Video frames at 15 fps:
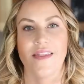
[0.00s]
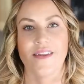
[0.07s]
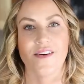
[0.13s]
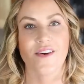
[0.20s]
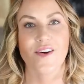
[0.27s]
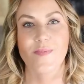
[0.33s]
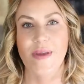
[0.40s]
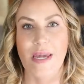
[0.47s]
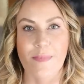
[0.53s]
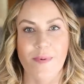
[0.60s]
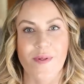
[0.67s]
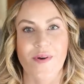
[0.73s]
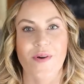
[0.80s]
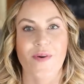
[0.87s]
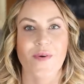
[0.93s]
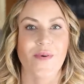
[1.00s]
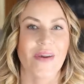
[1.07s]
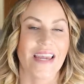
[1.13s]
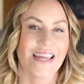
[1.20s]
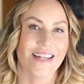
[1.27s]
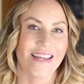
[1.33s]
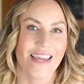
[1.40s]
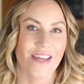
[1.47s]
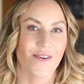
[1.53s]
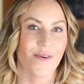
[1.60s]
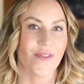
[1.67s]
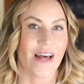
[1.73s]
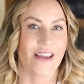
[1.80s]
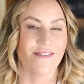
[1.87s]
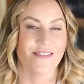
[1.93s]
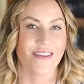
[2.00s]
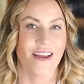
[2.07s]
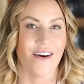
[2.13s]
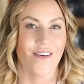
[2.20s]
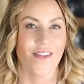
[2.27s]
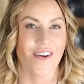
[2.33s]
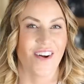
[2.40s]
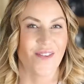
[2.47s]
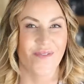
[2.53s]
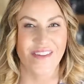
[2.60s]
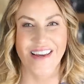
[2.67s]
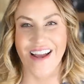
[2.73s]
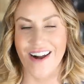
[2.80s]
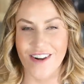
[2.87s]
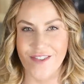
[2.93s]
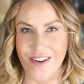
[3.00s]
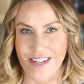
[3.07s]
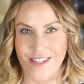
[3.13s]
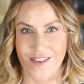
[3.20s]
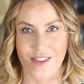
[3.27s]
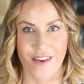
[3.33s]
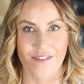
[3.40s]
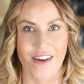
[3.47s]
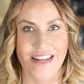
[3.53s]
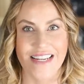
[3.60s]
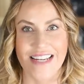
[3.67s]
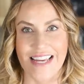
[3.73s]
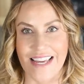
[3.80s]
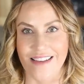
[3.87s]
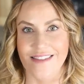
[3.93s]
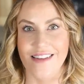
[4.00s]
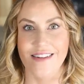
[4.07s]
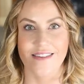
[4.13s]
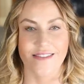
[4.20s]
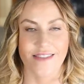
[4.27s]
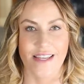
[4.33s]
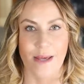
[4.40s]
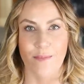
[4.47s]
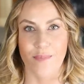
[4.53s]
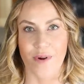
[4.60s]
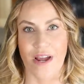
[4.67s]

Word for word: And there are people who eat a keto lifestyle that aren't really hungry, so they find it easy to skip